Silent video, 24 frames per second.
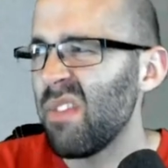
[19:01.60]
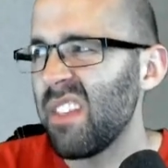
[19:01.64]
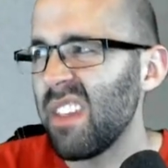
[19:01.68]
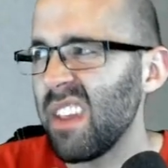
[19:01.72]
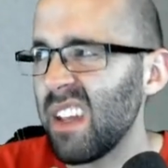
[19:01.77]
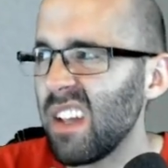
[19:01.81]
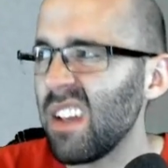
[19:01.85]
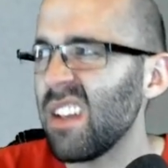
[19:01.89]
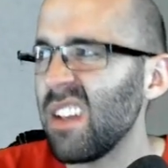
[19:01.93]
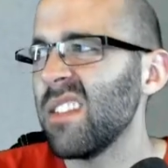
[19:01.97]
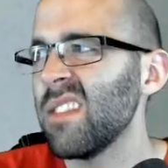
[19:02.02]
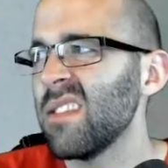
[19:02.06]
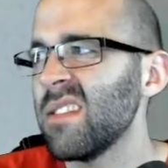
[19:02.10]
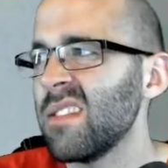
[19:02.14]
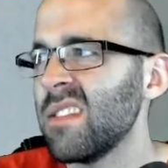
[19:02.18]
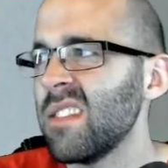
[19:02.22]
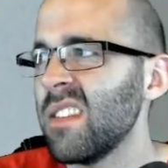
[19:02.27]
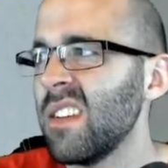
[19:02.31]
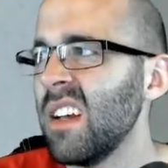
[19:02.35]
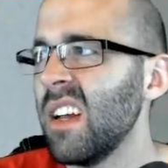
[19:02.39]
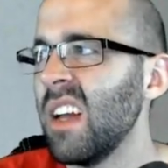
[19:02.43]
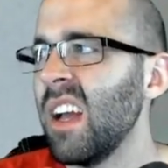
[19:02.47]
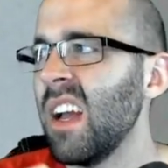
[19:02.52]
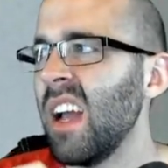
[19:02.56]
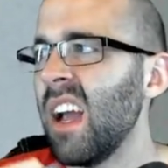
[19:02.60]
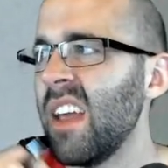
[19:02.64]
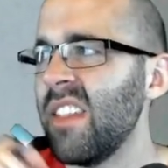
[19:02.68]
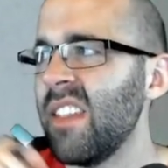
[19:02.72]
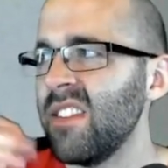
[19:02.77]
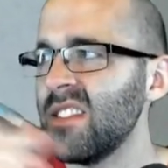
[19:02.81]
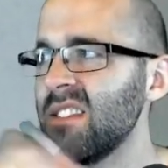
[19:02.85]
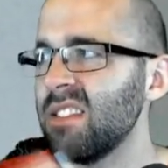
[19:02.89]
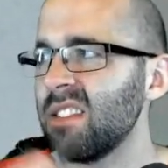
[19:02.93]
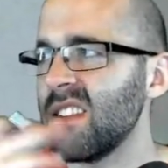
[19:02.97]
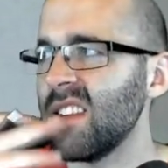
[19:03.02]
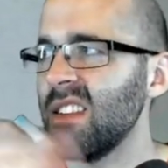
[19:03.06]
things, and
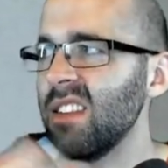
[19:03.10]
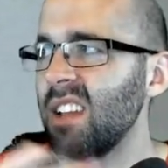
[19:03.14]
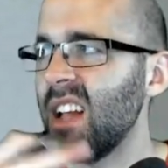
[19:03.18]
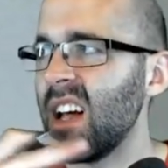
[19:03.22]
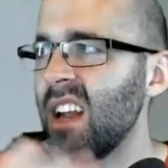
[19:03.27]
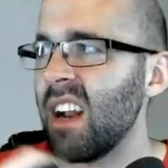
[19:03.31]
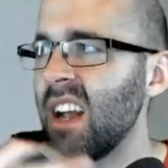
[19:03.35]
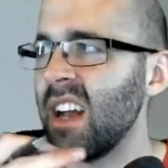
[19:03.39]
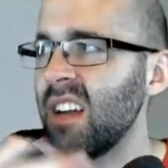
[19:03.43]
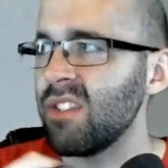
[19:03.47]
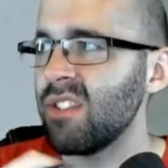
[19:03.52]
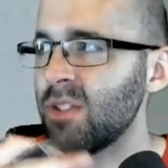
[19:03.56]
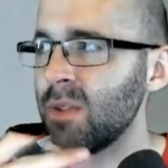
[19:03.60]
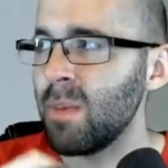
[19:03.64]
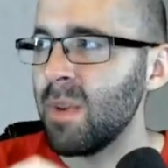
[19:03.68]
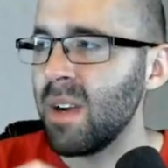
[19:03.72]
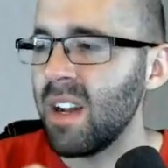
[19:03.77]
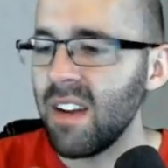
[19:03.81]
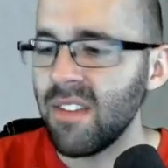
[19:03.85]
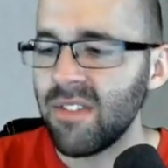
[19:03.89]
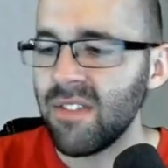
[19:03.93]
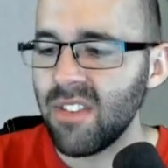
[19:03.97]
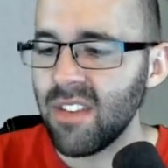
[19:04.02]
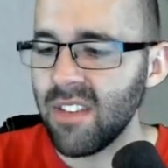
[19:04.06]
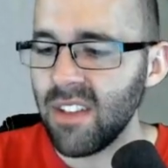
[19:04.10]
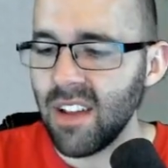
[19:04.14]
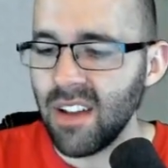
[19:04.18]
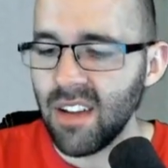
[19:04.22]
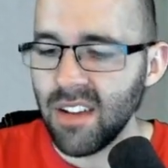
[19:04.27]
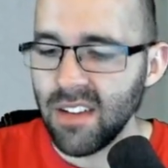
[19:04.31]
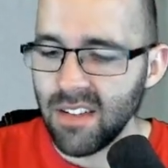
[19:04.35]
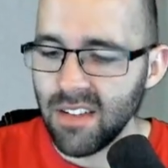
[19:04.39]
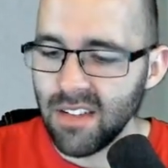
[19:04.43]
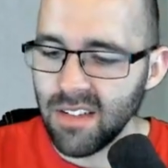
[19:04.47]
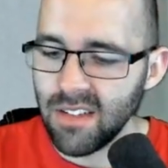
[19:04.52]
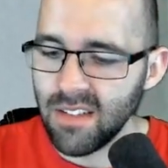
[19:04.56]
then just a lot of algebra after
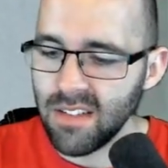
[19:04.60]
that.